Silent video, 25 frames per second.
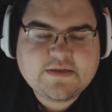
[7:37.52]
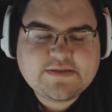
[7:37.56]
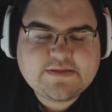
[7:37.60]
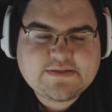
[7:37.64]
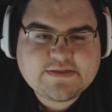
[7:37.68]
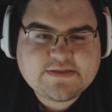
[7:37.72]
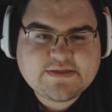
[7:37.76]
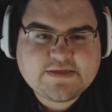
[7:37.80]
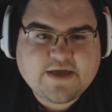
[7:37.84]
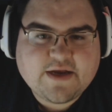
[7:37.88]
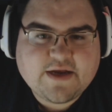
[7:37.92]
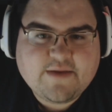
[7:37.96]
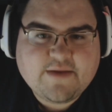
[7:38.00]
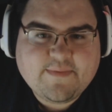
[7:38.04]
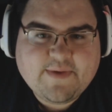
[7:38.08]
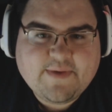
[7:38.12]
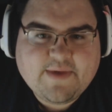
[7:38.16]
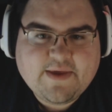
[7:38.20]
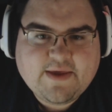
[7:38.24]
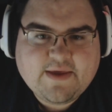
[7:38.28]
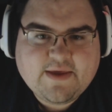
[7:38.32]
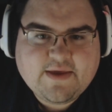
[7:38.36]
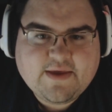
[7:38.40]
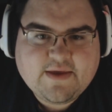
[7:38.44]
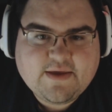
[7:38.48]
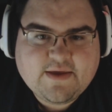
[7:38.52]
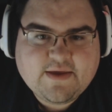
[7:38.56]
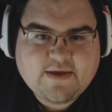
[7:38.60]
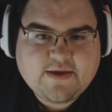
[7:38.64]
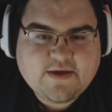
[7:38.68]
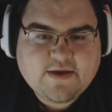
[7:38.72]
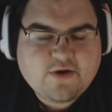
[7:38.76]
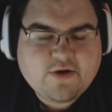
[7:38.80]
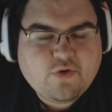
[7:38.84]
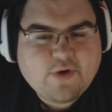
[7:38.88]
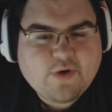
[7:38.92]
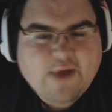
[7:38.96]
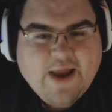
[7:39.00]
It's gonna be...
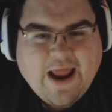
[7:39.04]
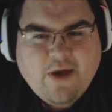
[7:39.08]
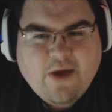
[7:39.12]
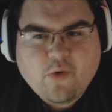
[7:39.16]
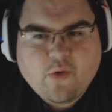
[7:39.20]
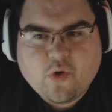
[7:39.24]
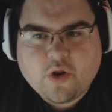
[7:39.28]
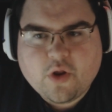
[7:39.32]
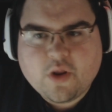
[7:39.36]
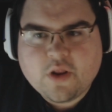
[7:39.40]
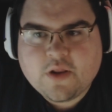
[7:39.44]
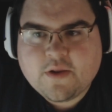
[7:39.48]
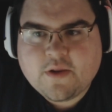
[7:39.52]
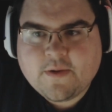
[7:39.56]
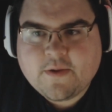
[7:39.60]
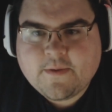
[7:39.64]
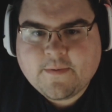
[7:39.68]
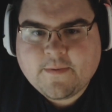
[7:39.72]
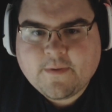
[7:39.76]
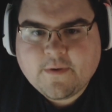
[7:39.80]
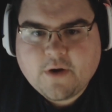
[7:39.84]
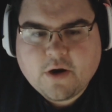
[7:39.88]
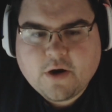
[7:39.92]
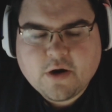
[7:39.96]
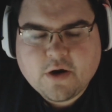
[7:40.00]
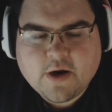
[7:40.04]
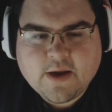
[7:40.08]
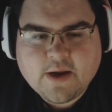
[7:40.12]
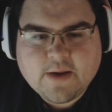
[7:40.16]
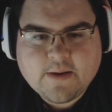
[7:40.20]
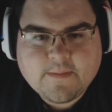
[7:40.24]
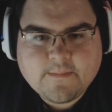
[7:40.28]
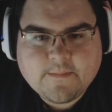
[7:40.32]
Oh, an owl. Alright.